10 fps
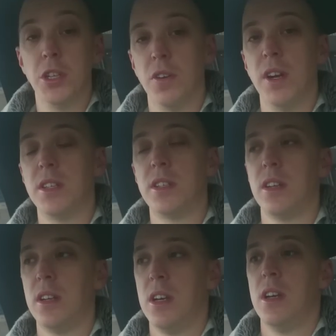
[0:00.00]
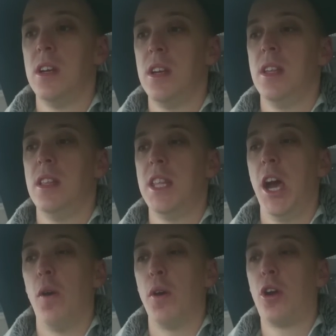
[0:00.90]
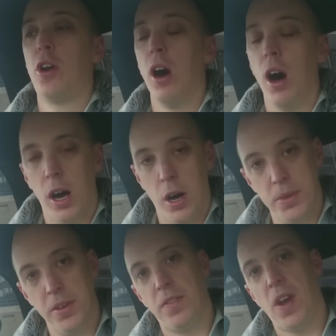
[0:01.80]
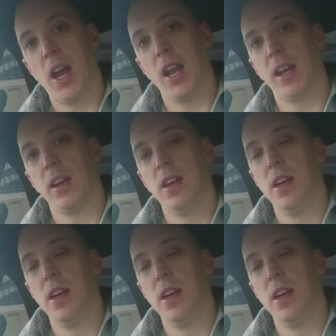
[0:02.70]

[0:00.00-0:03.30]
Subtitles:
turrets. They are a common failing.